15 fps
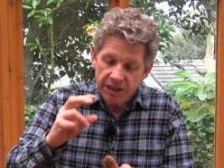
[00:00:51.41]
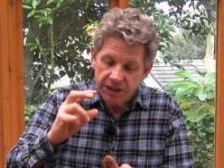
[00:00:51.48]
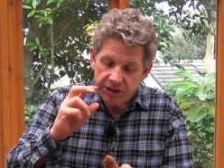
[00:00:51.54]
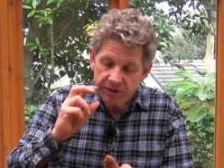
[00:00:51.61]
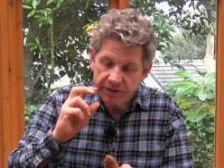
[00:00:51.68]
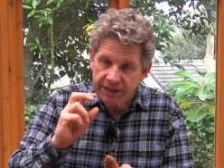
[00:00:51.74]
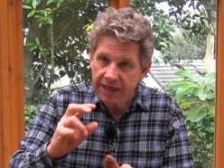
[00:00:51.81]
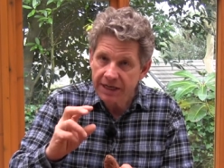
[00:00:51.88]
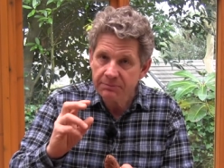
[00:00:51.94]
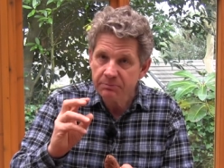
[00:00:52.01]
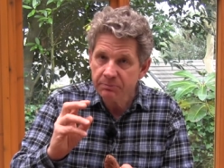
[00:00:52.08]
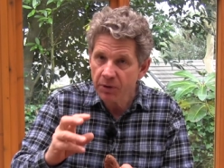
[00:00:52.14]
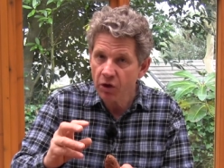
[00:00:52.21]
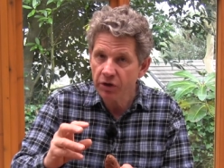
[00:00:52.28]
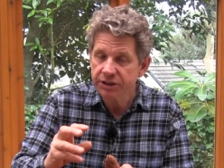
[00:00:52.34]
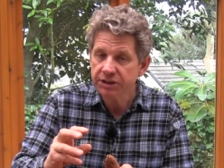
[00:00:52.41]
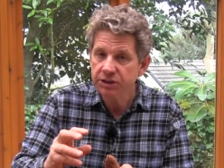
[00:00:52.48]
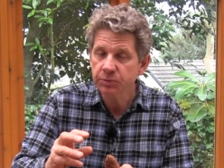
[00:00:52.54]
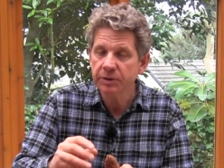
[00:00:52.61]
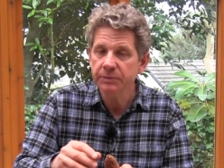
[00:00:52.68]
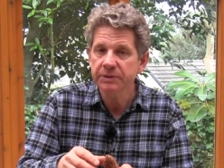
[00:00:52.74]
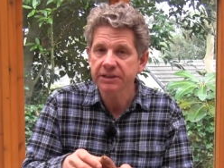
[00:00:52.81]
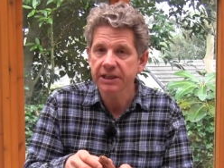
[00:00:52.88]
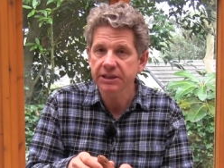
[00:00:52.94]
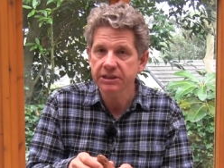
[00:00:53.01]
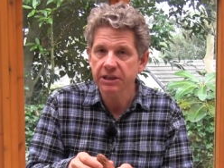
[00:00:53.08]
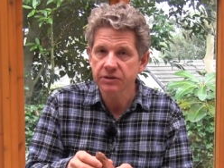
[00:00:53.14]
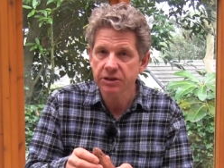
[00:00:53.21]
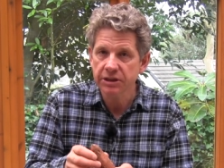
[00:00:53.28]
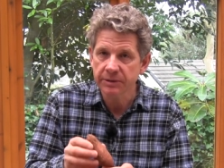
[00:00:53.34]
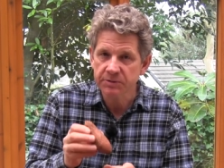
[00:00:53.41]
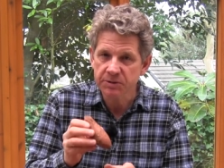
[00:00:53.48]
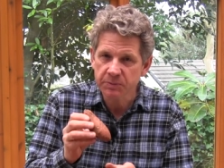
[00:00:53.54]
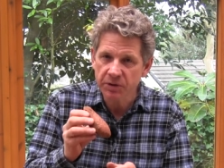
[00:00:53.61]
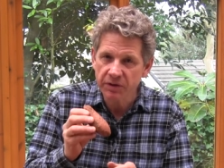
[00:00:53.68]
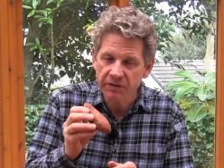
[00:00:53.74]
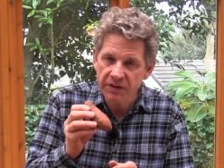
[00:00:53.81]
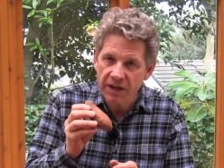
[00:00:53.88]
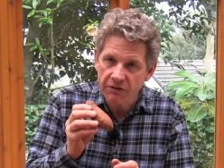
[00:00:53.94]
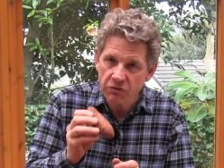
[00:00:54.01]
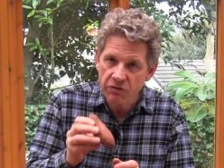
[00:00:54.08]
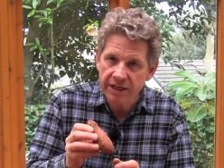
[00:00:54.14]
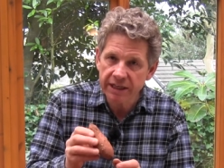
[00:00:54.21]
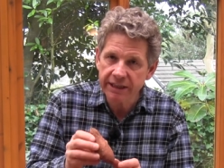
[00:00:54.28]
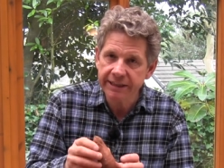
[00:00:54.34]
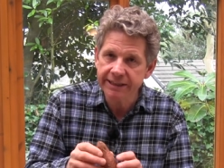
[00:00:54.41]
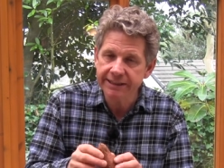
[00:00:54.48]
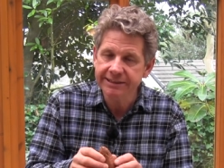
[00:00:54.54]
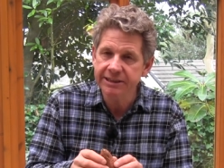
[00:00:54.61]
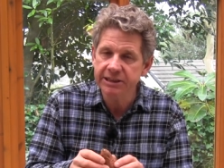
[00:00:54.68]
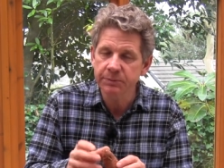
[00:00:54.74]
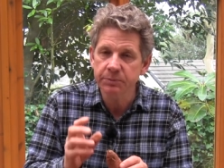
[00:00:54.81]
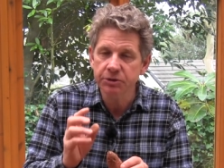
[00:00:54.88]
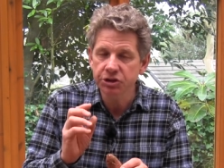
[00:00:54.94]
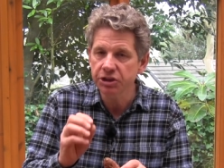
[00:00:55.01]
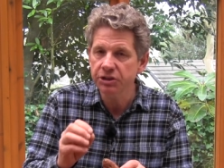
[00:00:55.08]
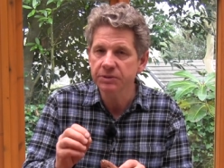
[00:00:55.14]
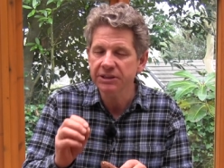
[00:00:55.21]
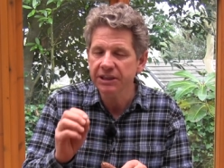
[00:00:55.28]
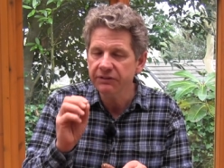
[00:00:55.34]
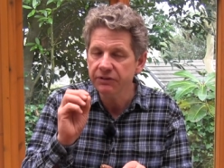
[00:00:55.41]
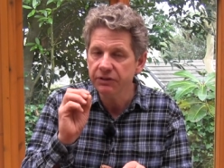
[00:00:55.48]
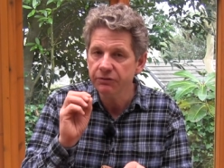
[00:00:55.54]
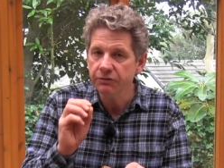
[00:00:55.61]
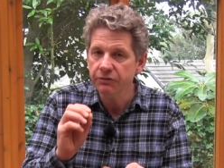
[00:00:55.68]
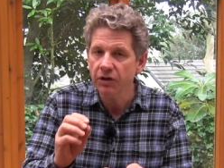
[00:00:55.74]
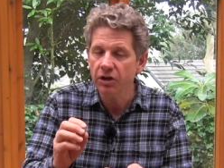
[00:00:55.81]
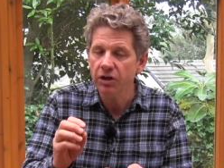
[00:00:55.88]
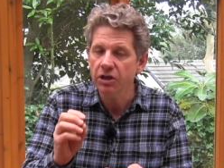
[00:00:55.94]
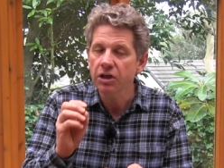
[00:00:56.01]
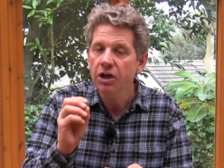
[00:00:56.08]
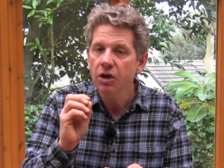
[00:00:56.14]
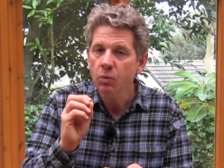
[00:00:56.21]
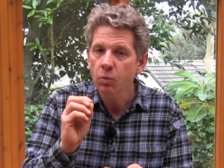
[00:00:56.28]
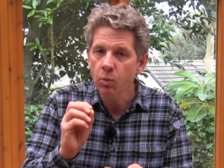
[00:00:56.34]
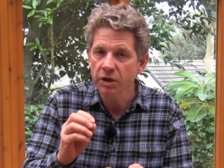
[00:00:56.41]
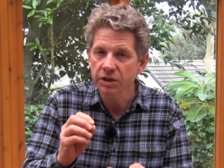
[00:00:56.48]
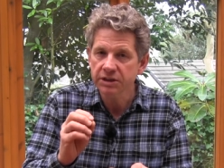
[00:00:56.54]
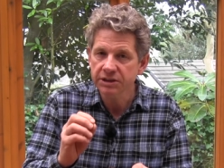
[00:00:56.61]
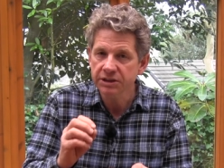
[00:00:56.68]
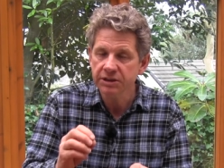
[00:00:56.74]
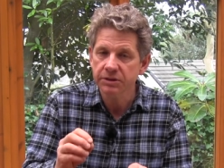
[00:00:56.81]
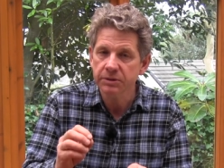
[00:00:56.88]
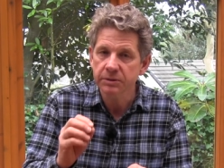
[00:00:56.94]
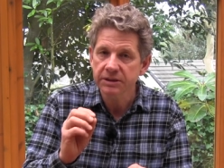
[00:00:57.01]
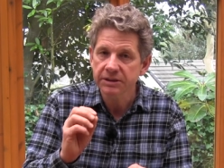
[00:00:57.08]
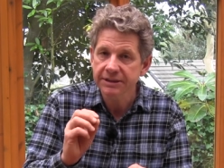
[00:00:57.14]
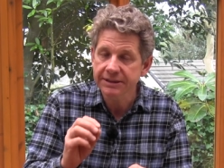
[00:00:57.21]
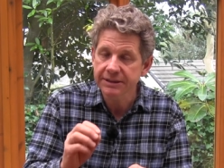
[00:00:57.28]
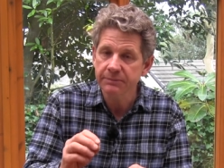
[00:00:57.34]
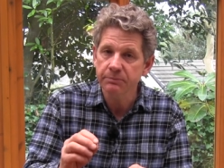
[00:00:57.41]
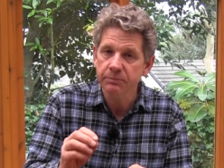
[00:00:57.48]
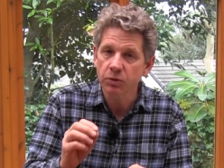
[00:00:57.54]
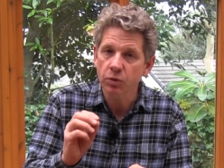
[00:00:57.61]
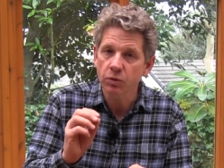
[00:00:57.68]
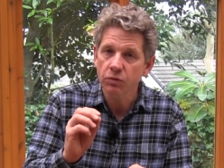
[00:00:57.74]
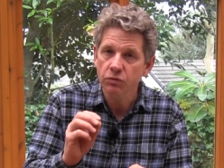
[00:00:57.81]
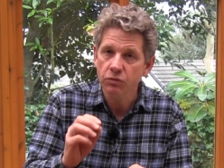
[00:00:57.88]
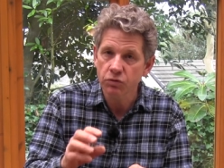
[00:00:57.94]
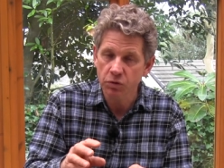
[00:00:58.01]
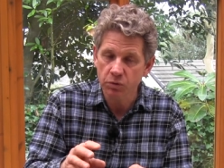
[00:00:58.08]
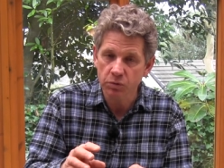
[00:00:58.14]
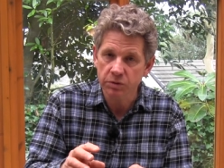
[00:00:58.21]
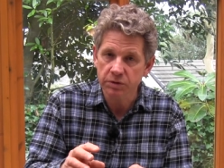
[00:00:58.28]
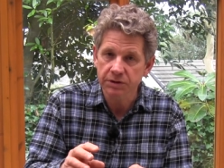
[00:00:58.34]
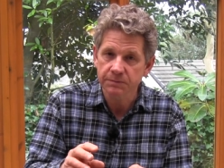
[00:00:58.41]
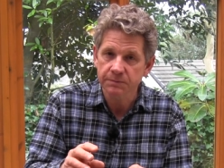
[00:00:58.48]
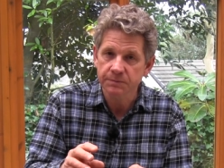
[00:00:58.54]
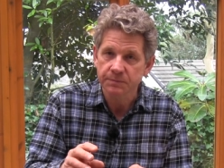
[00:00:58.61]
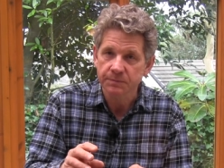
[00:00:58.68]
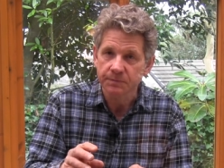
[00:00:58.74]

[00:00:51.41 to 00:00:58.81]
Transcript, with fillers: And you can buy sweet potato slips, but they're really easy to produce if you follow one or two simple rules.